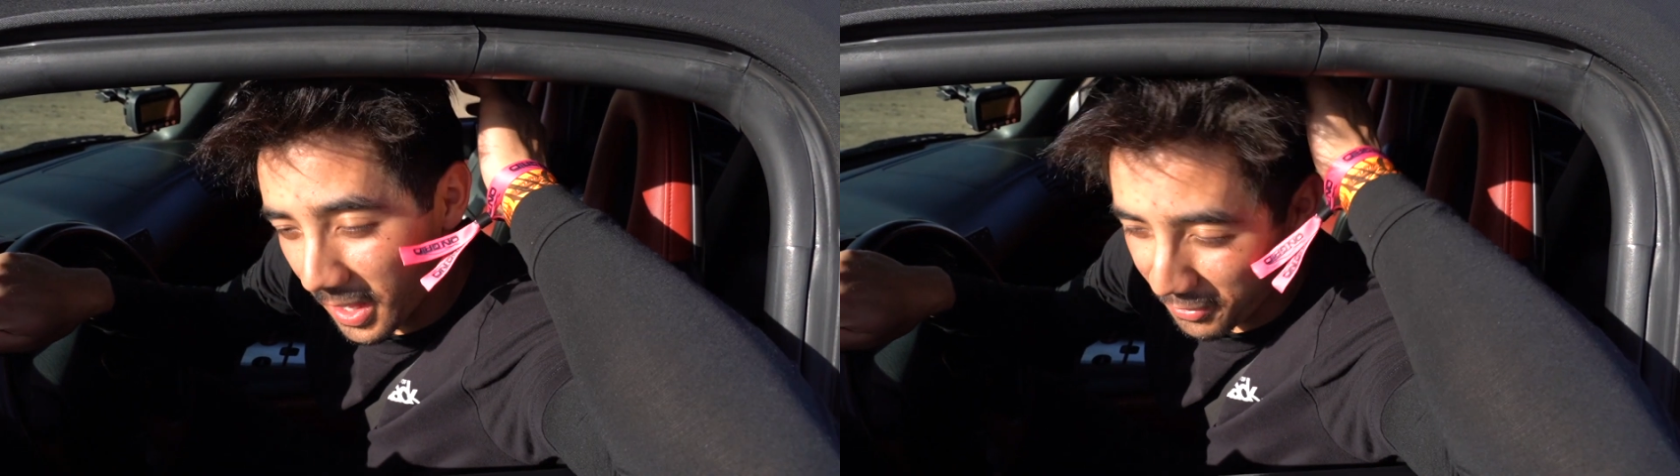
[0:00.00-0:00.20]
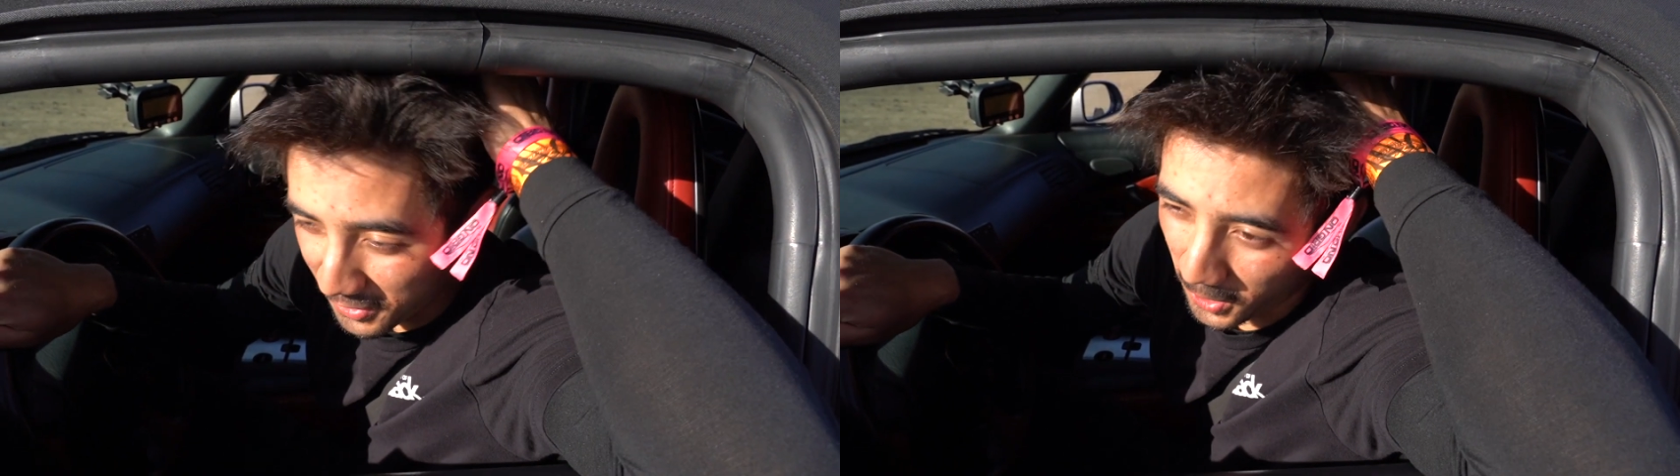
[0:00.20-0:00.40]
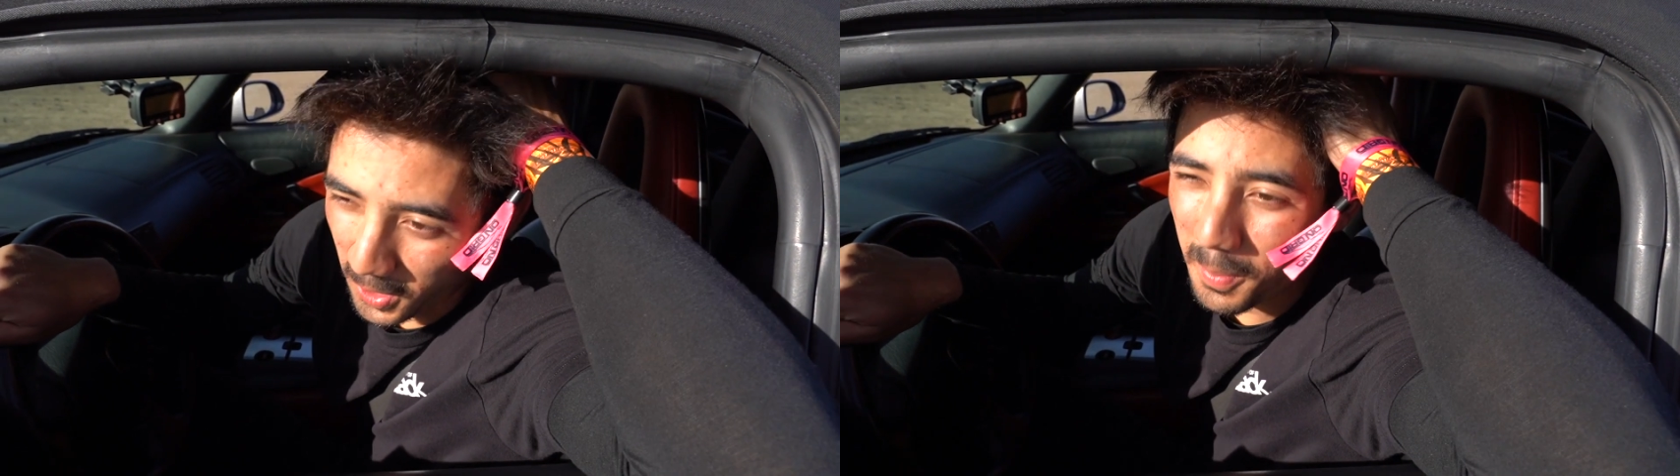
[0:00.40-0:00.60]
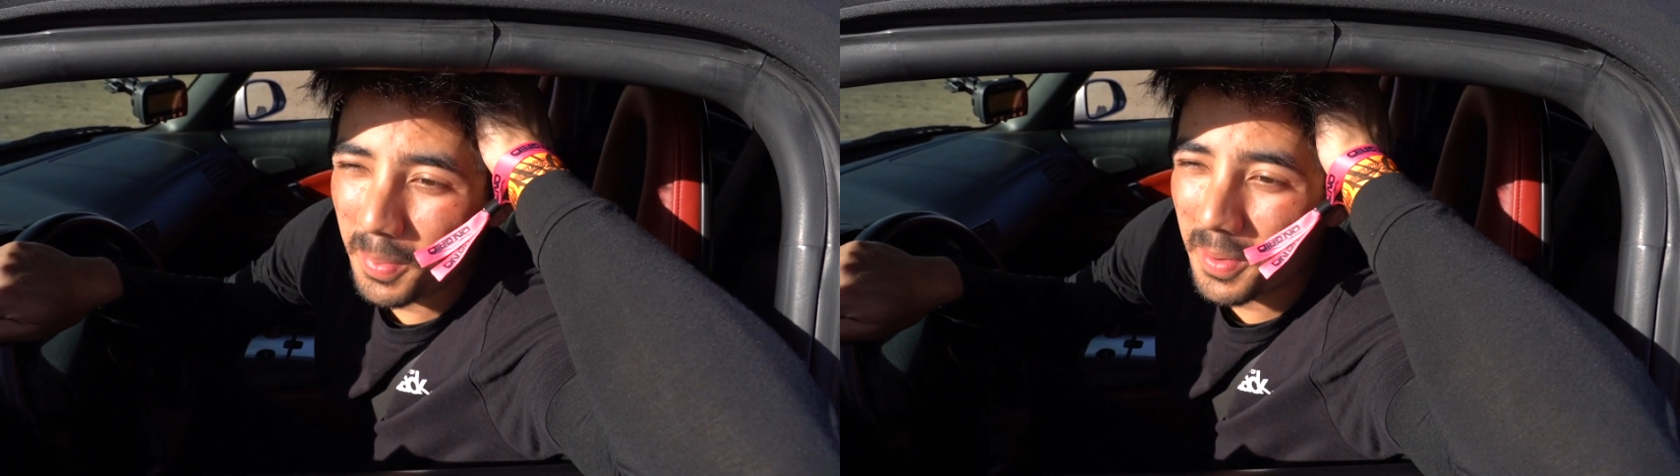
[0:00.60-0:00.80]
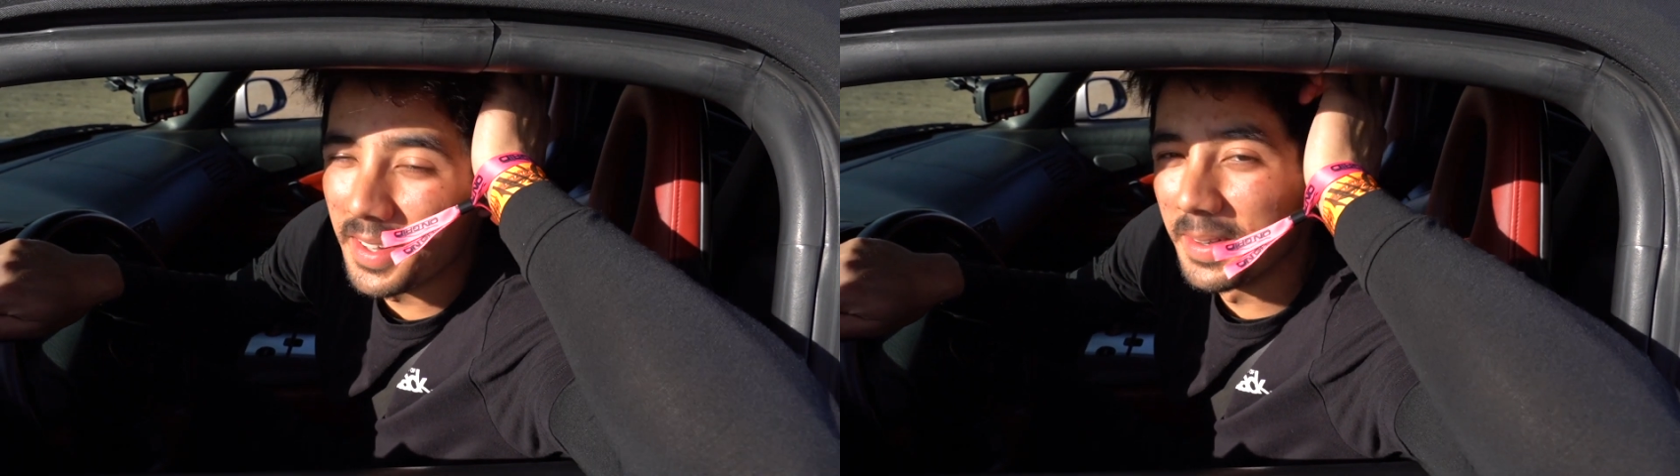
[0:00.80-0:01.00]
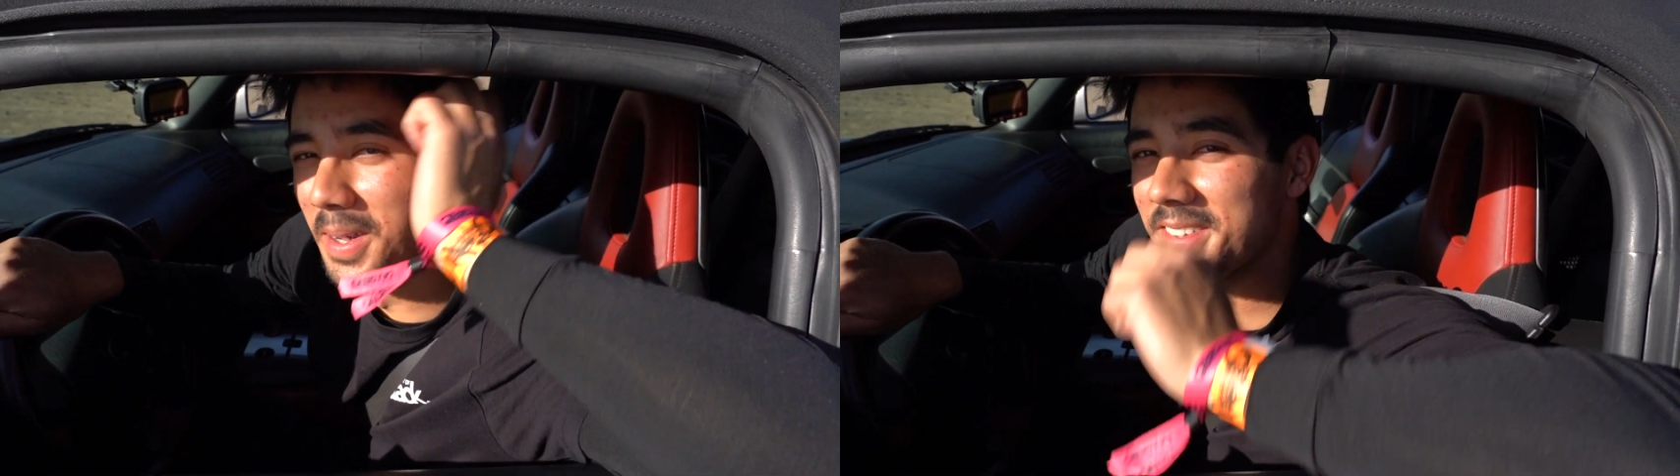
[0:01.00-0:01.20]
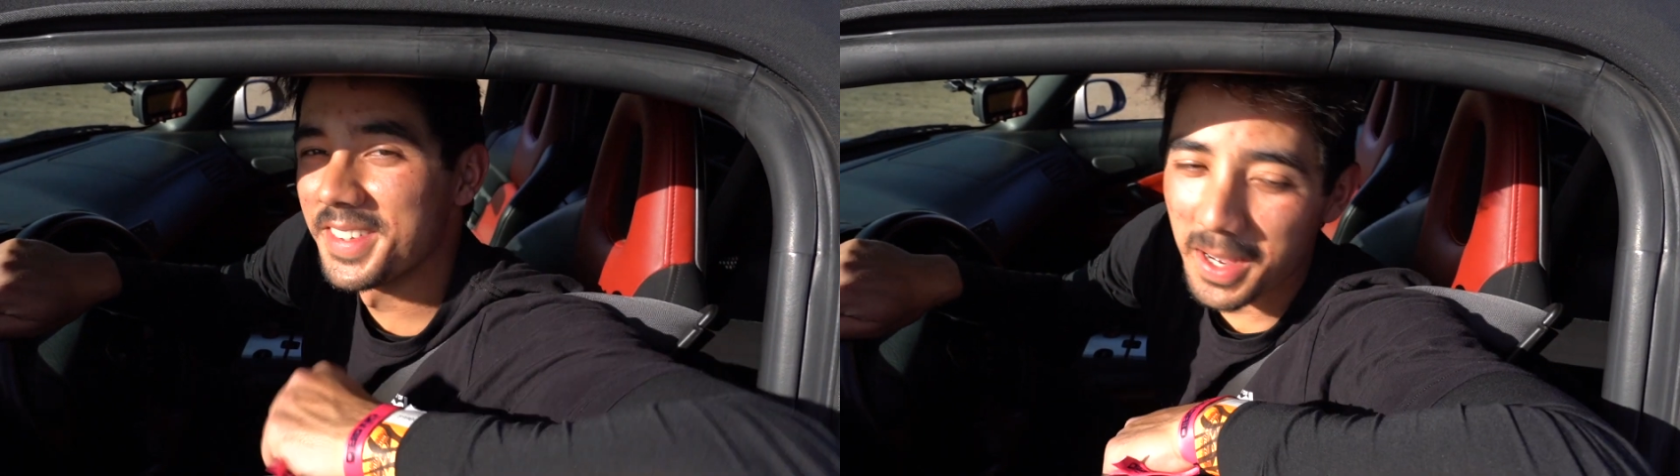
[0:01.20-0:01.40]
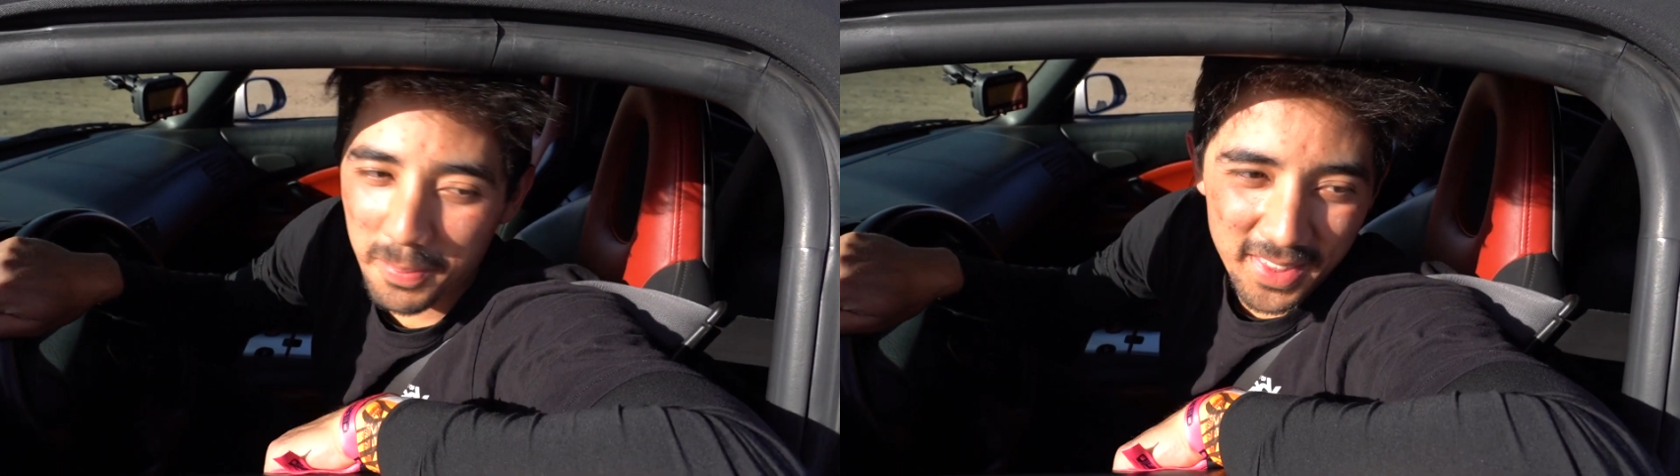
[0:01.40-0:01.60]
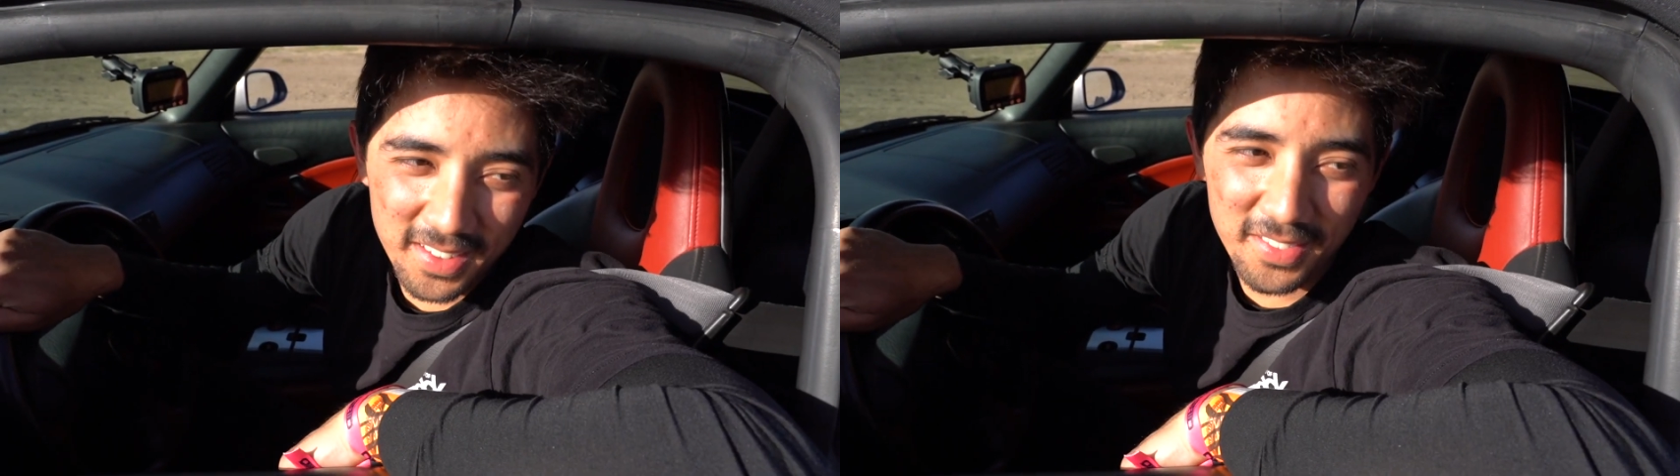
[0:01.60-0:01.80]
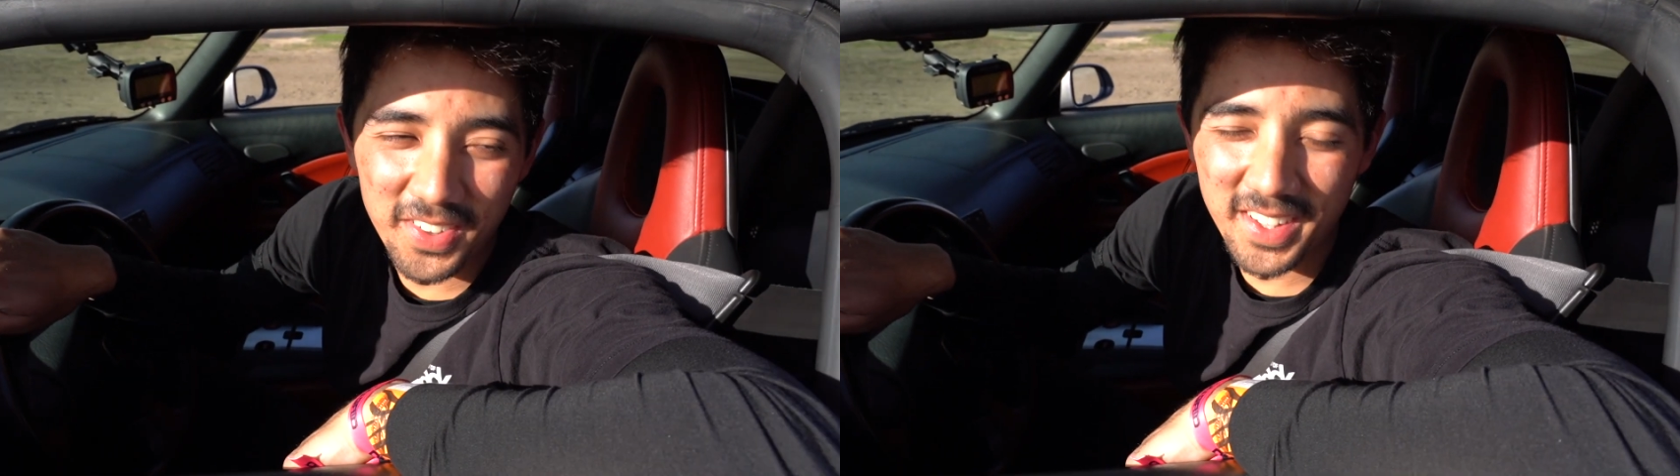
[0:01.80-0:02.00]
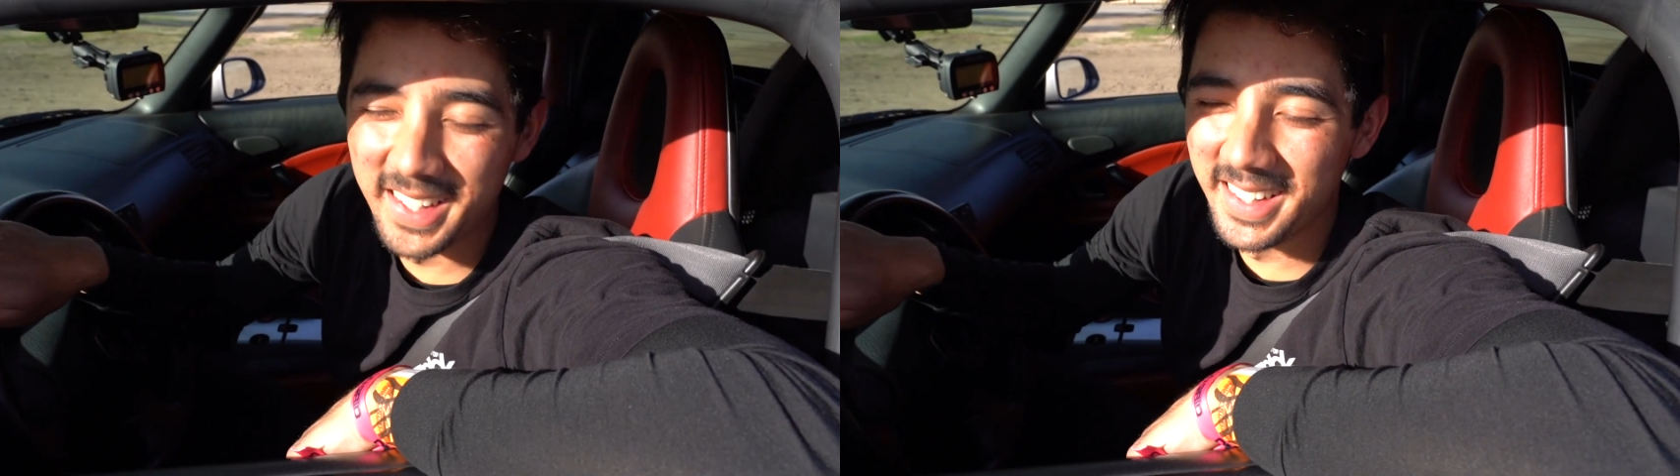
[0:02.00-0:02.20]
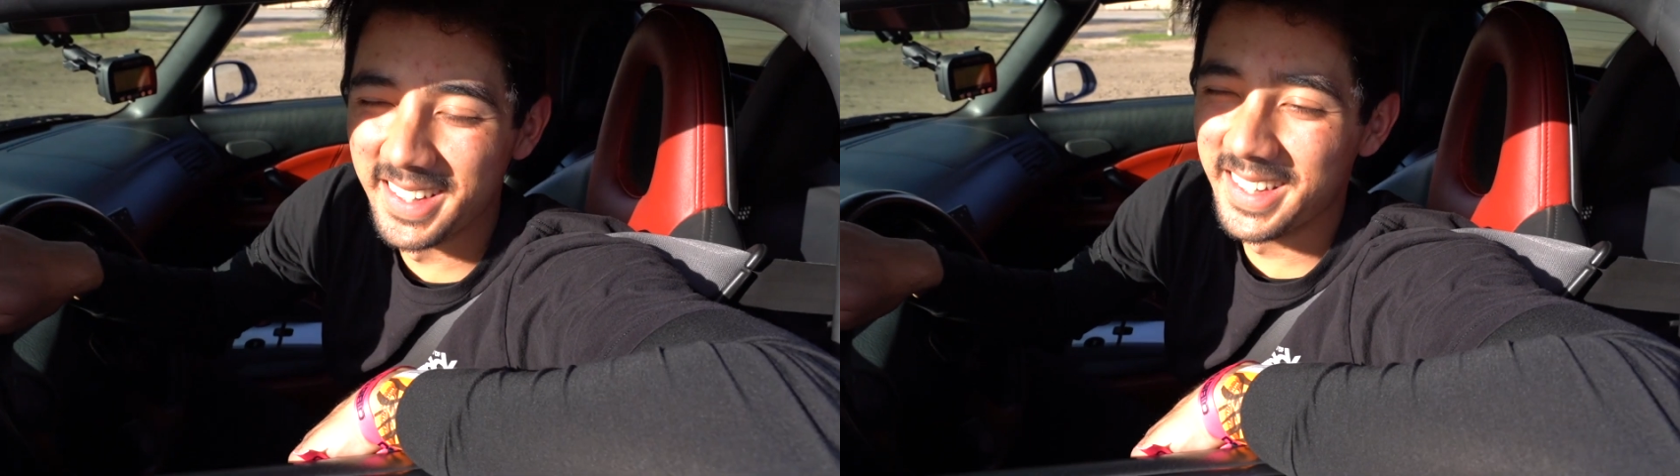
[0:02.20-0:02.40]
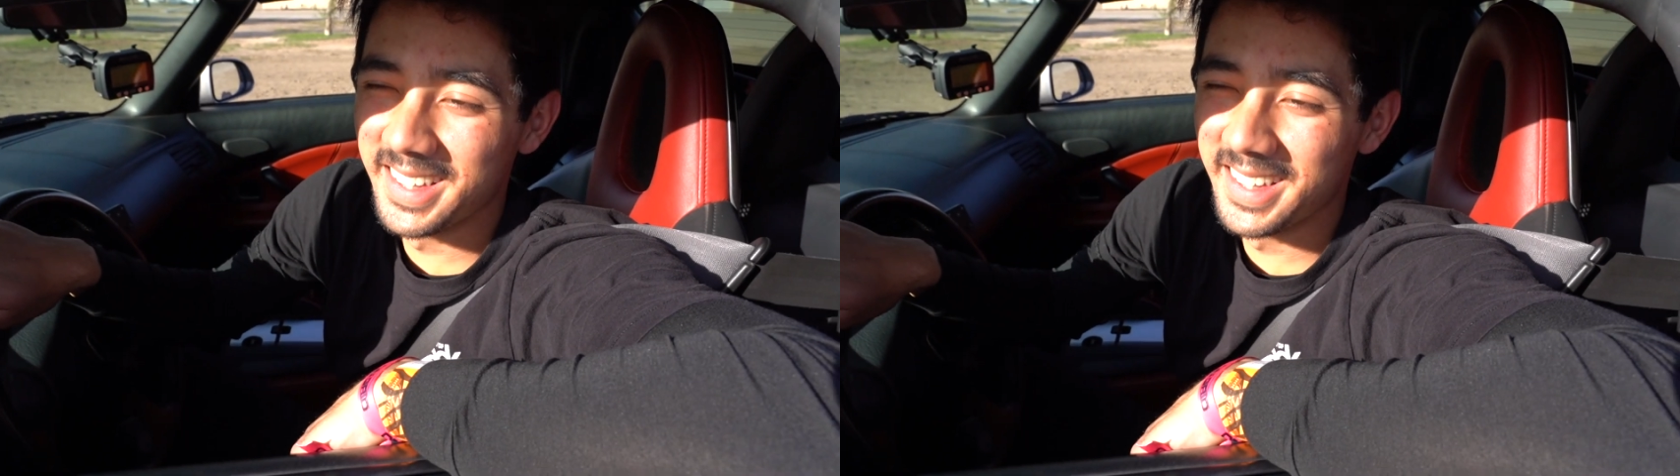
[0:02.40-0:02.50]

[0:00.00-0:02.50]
left curb in bus stop and then Phil Hill.